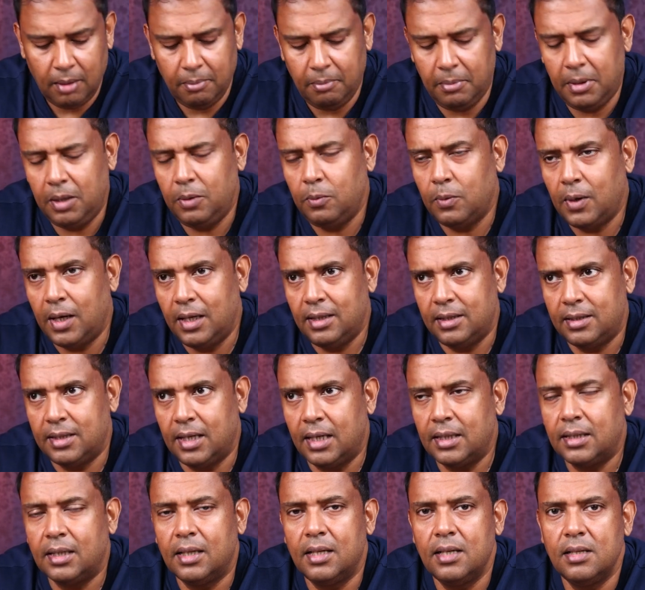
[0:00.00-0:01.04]
Meanwhile, the
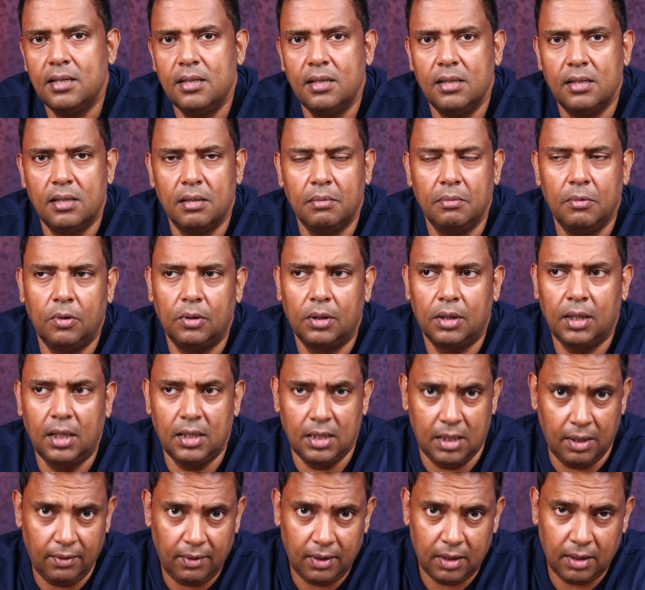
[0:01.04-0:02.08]
Tata is a more
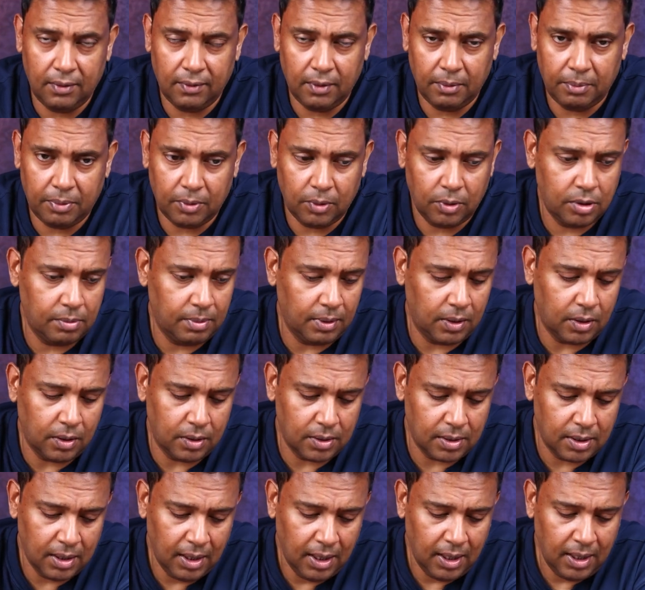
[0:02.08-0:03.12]
conservative approach
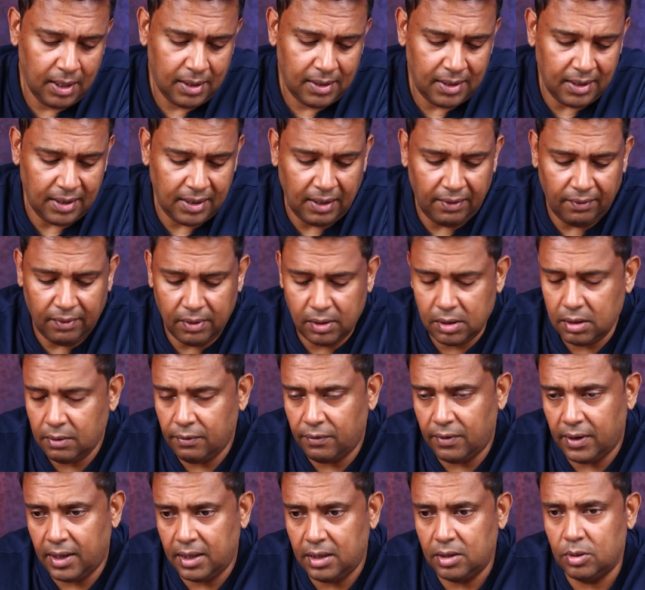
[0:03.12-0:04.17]
because they're
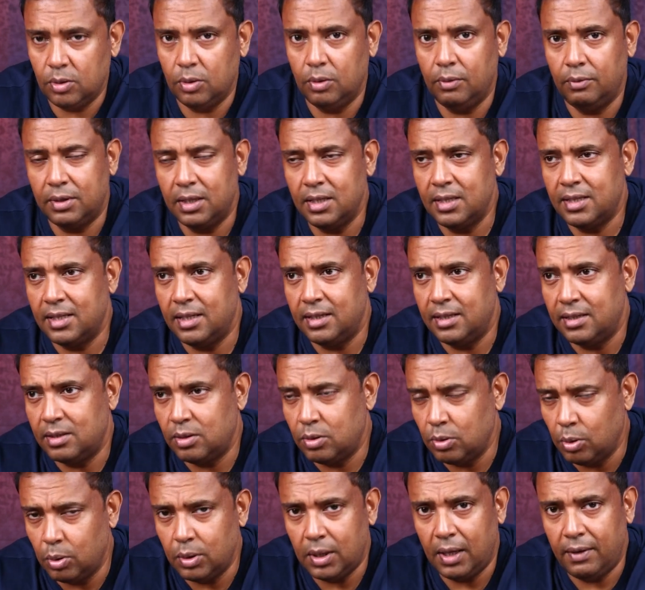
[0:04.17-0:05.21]
diversified. So since it's
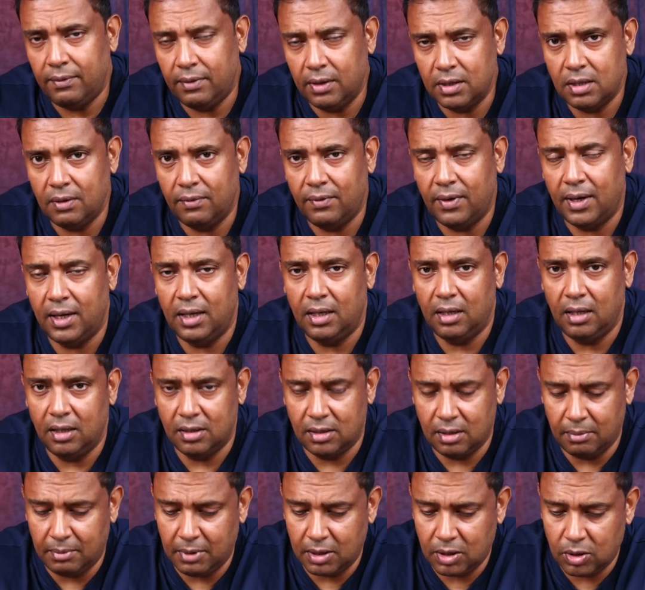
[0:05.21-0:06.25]
so diversified,
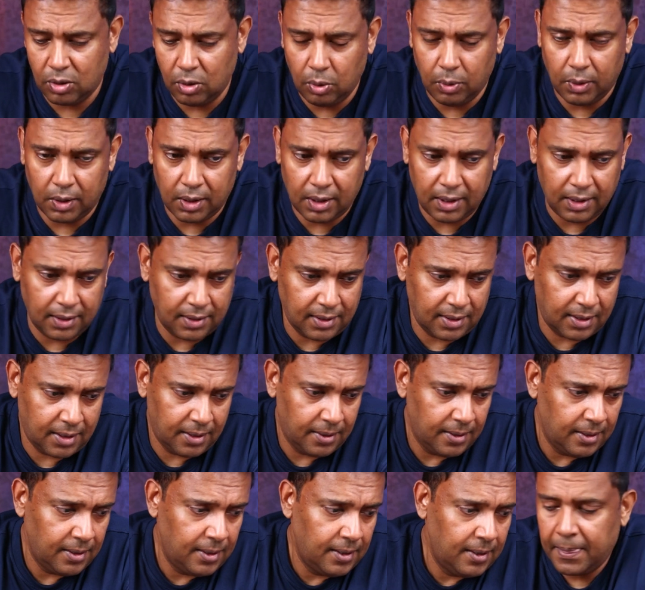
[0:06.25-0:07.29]
it's much lower risk.
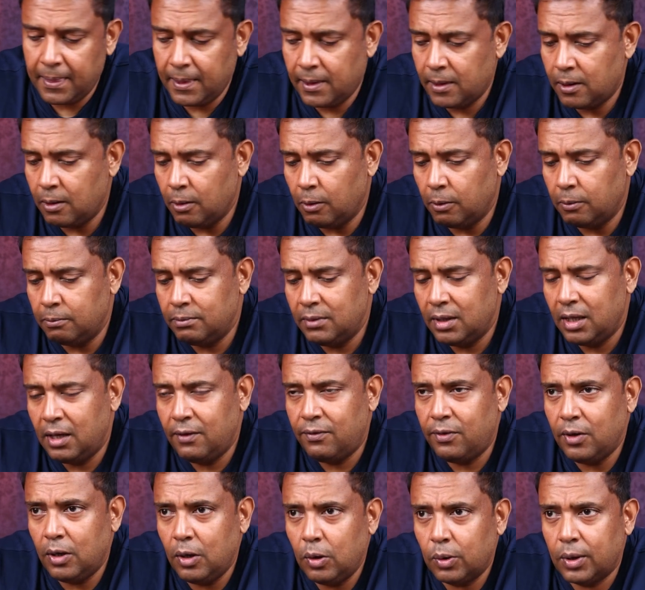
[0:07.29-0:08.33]
So
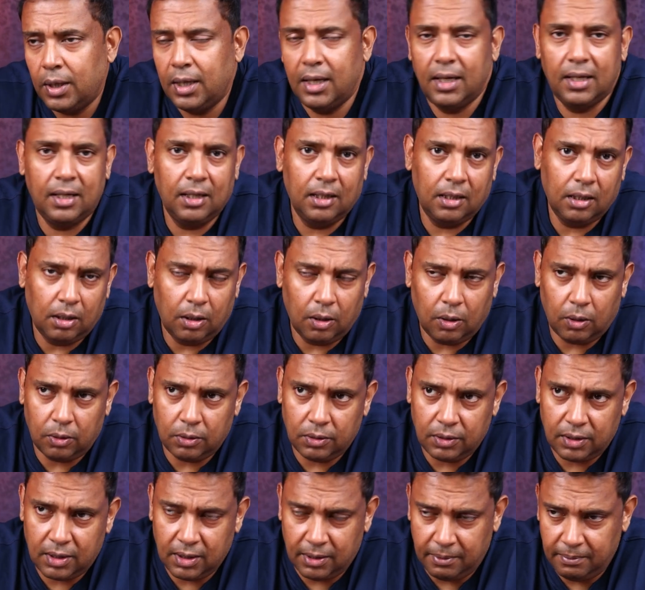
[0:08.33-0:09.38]
if you're looking at it in
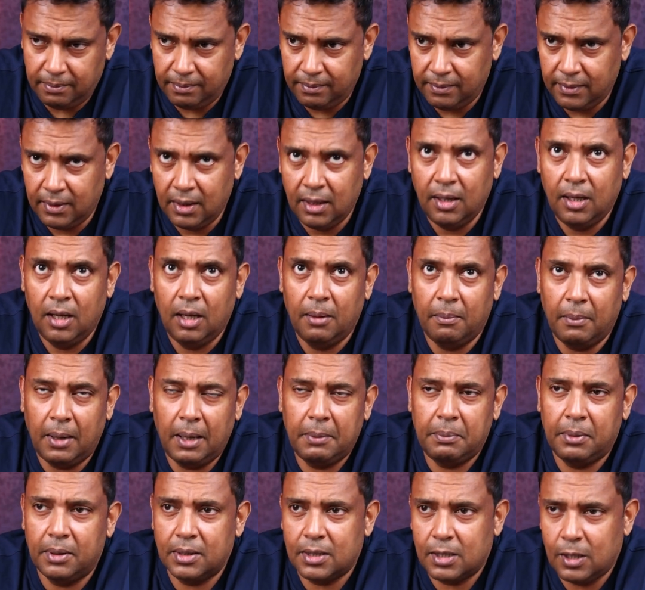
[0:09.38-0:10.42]
long term, my
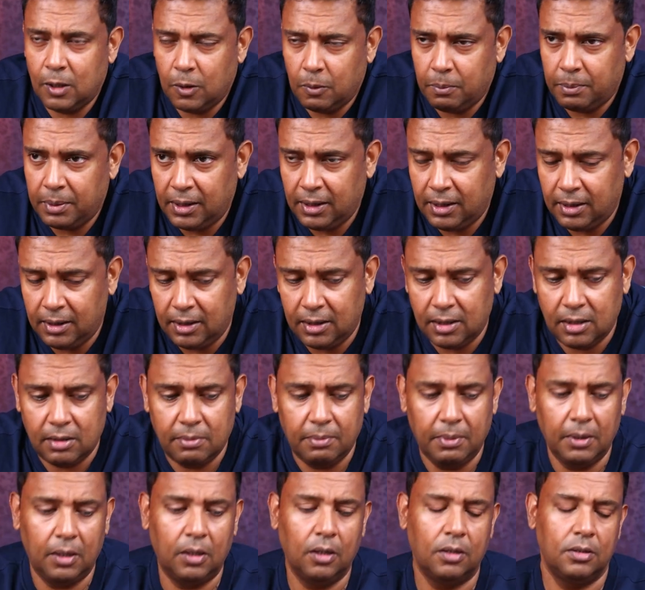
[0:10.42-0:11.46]
personal opinion is
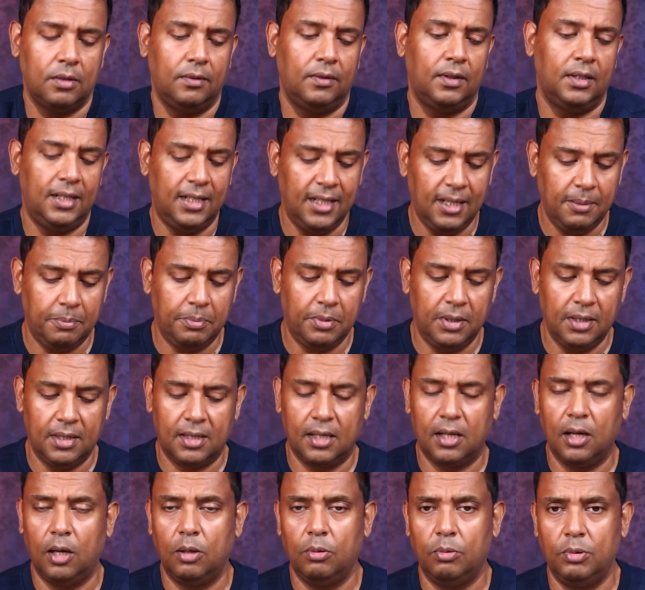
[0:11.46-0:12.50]
because of the deep
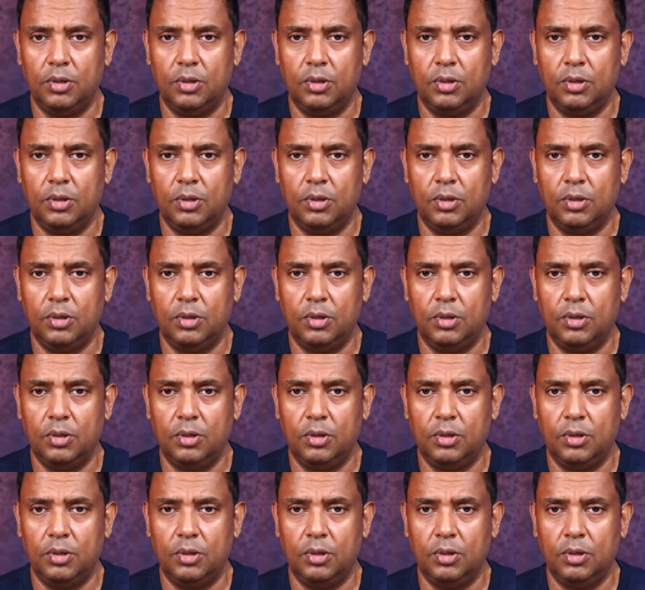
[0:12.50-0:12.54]
discount